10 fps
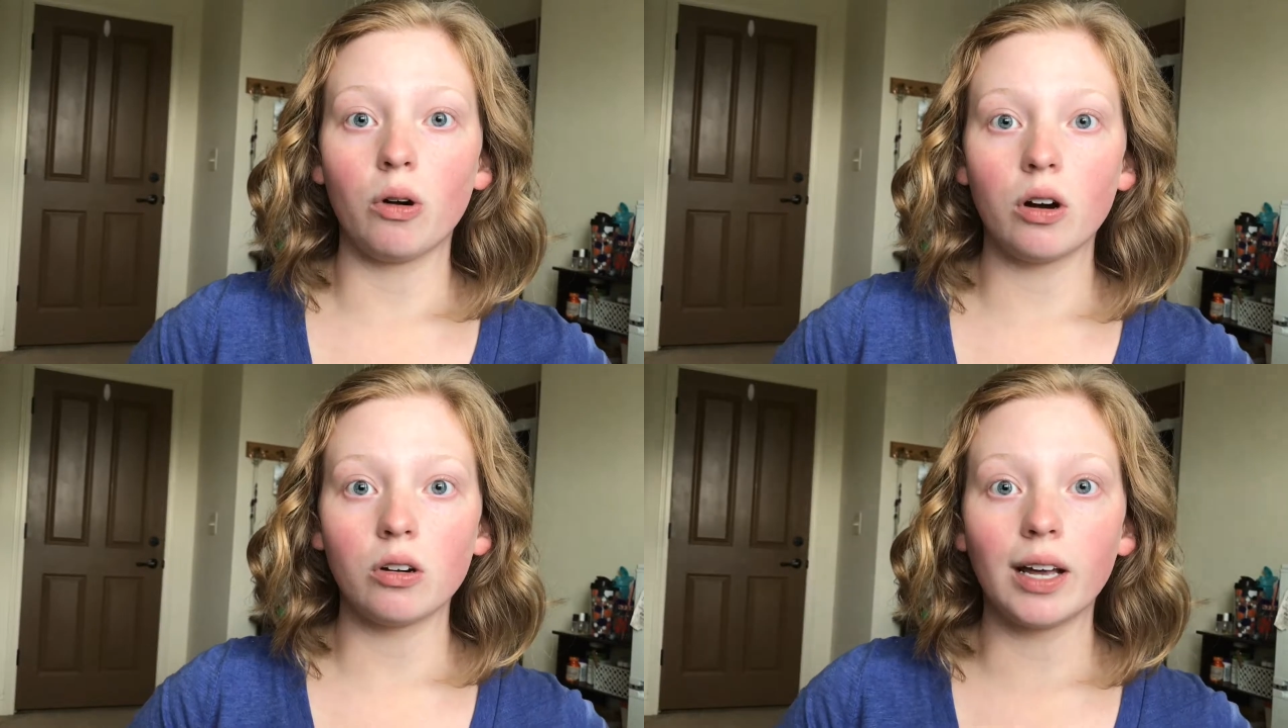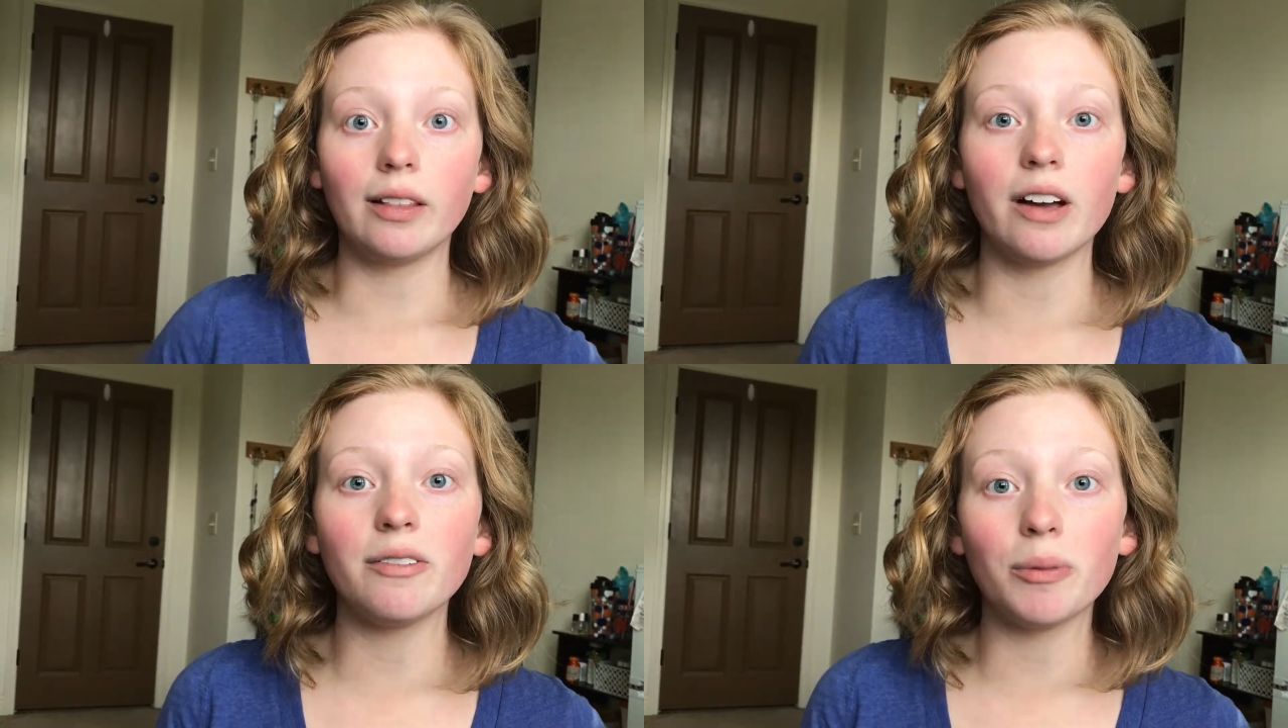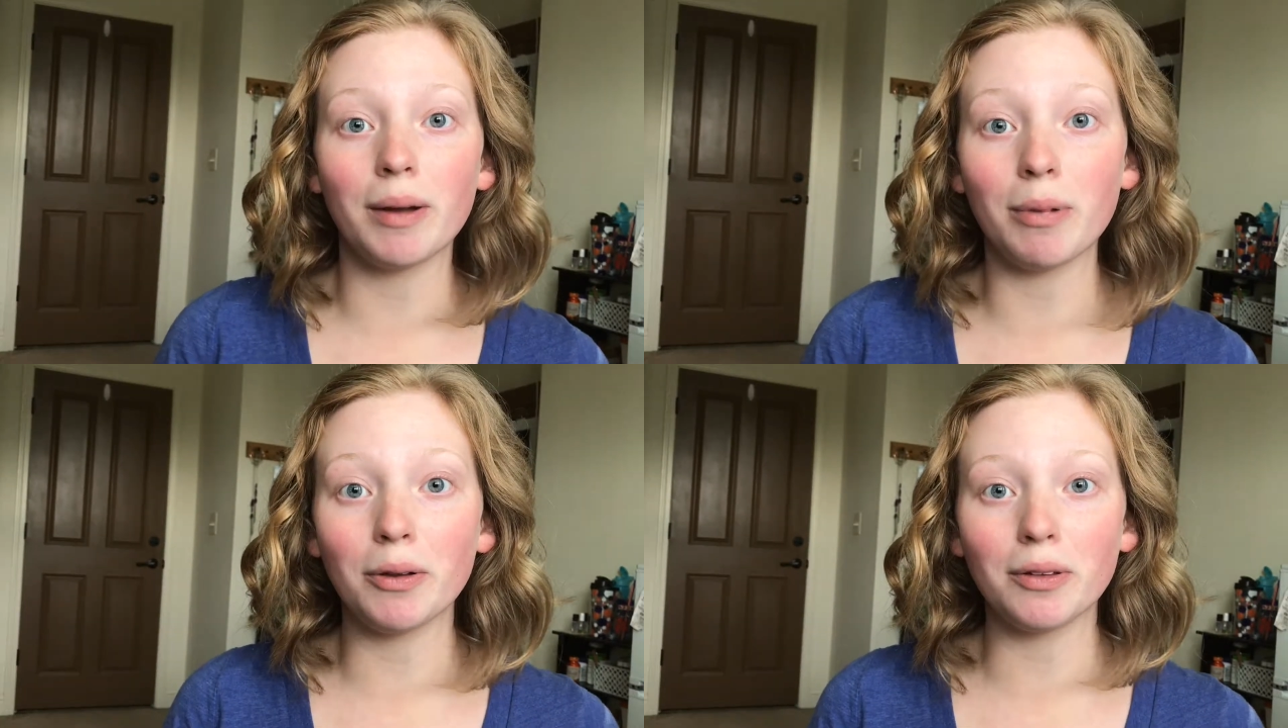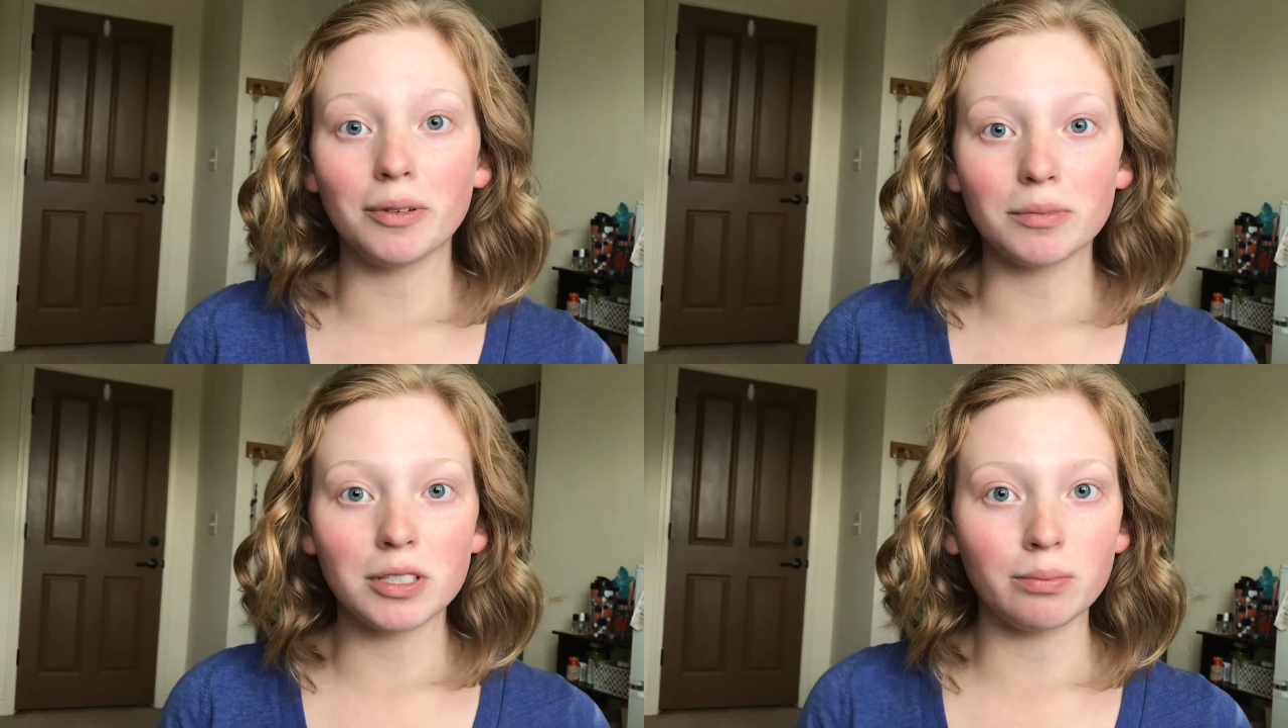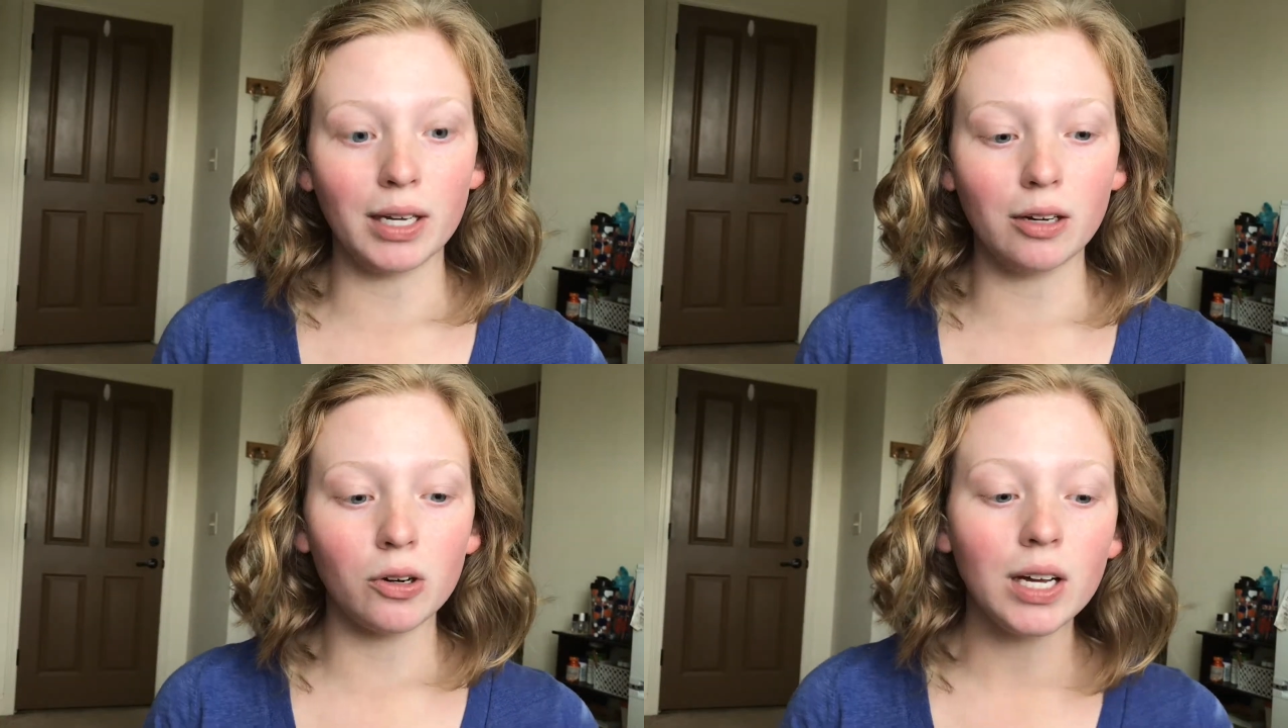on. I love the way both of them
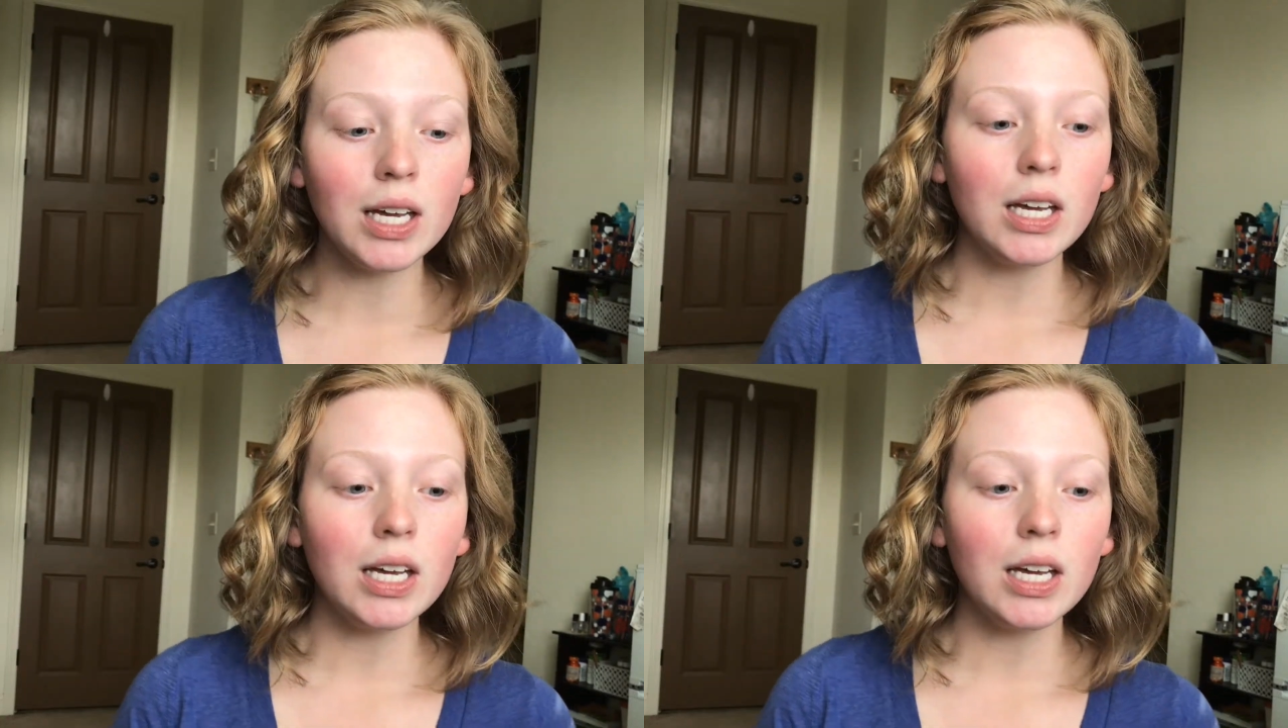smell.